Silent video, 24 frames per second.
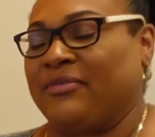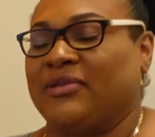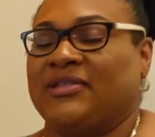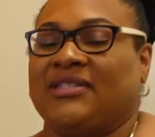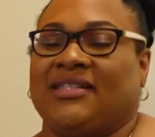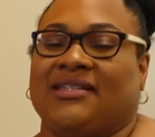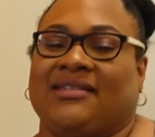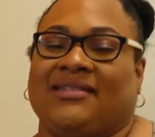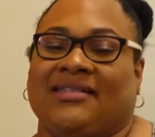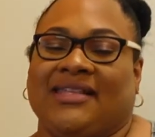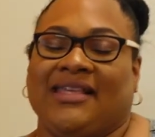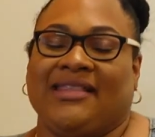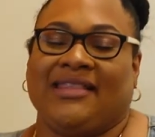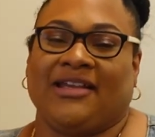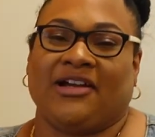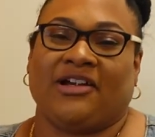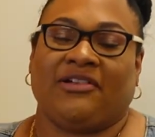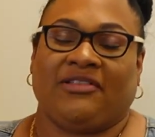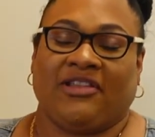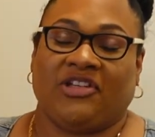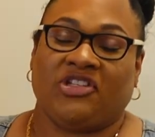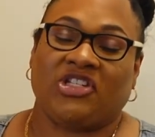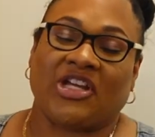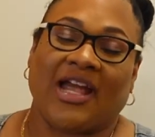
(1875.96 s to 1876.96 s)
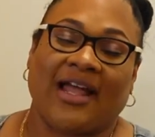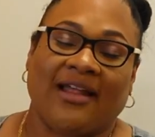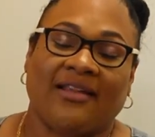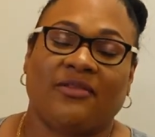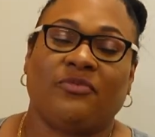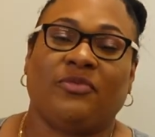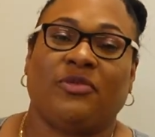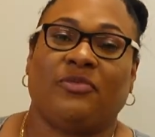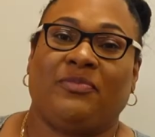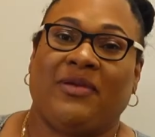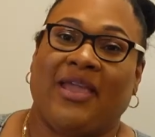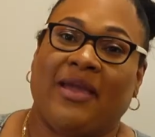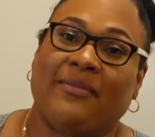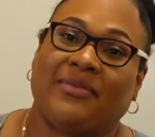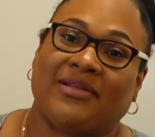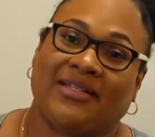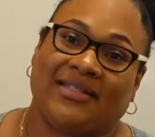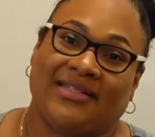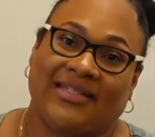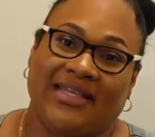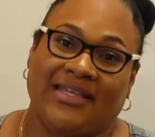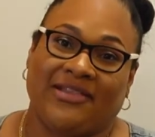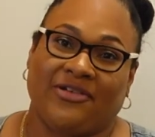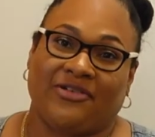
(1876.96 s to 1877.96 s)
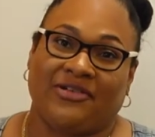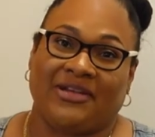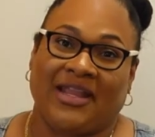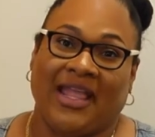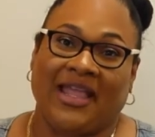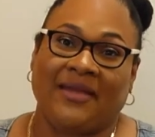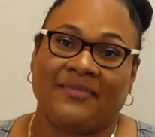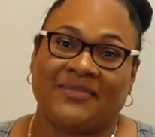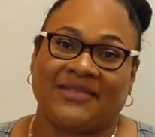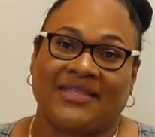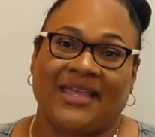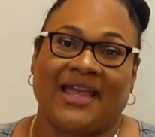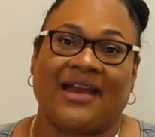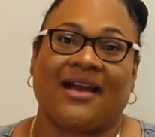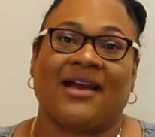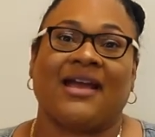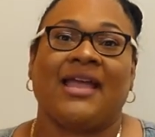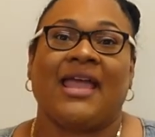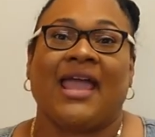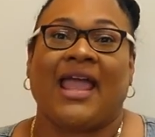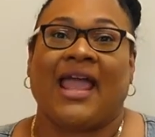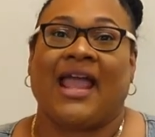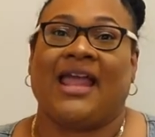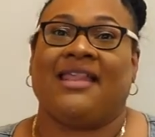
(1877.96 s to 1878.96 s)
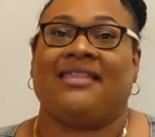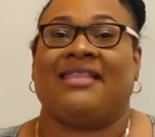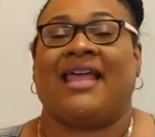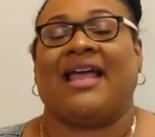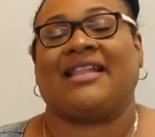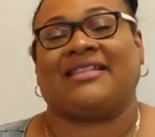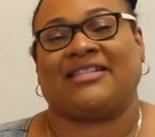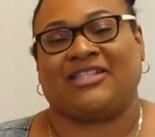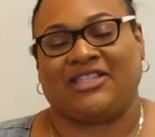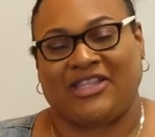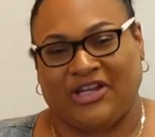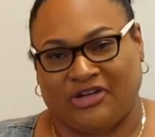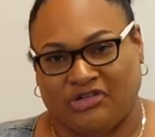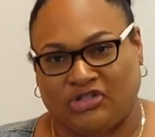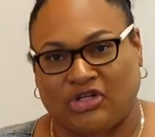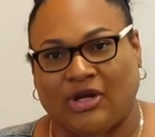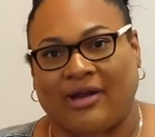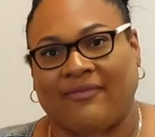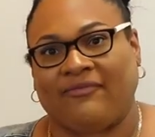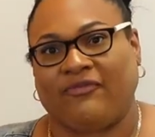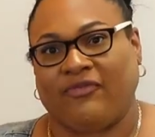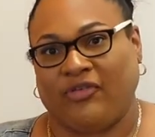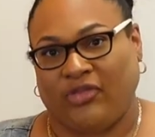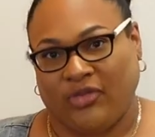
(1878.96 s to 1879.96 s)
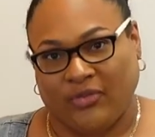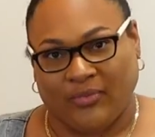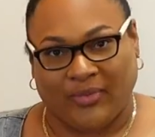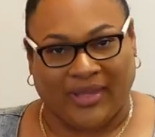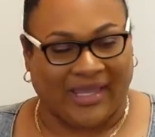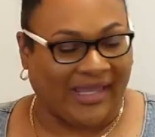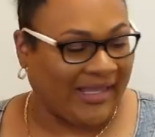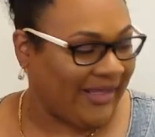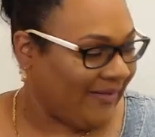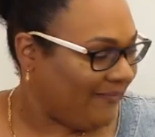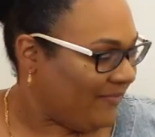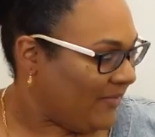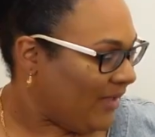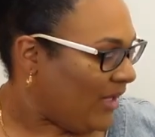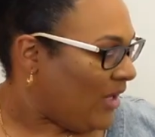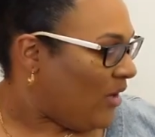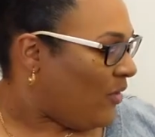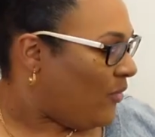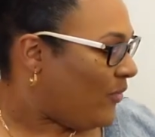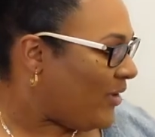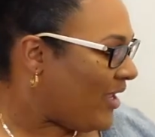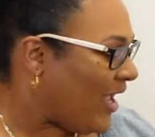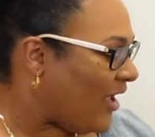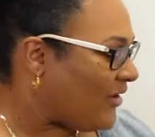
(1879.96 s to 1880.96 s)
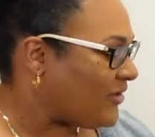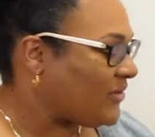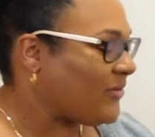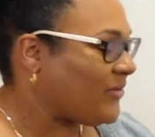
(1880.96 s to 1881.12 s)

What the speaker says: to see the child will be able to see their names there, and that's their job for the week. We also